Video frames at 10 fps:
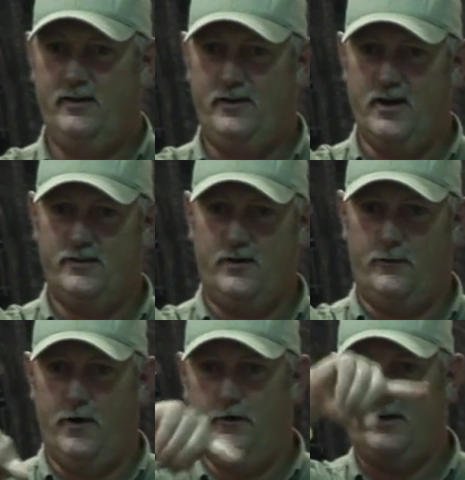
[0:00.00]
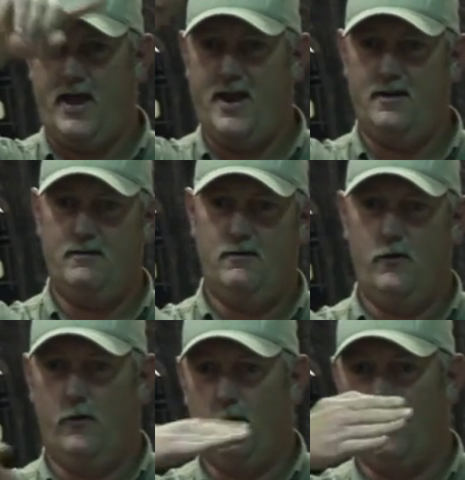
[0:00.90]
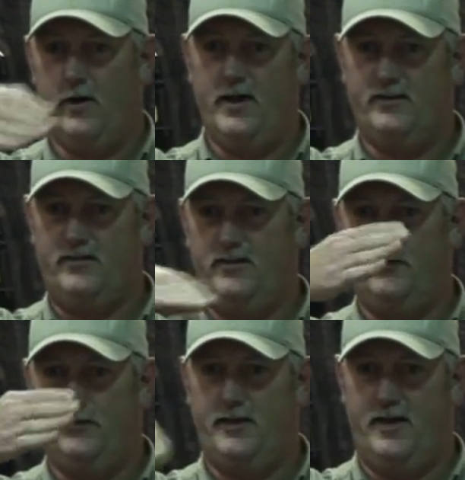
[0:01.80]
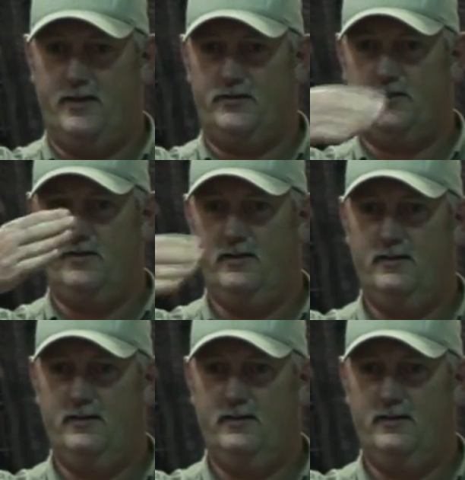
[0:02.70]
Does it rotate or does it do this?